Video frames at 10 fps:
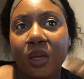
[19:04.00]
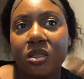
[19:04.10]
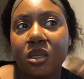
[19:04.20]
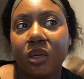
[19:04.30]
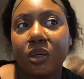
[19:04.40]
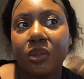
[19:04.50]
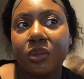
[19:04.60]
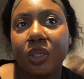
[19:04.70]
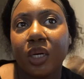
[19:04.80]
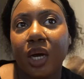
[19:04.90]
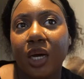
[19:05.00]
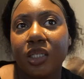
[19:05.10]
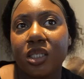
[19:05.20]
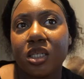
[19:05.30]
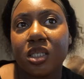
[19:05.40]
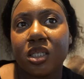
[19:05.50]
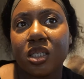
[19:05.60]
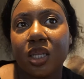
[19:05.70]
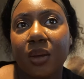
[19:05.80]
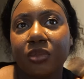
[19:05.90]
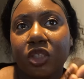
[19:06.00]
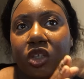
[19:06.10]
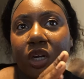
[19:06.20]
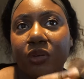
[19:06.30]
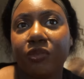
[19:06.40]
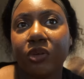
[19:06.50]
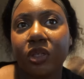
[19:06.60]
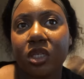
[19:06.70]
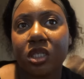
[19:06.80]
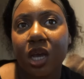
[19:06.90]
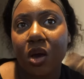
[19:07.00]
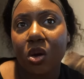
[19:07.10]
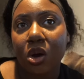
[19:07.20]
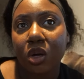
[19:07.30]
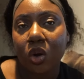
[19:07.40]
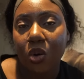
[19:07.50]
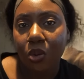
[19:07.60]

So I just, I'm just trying to focus now on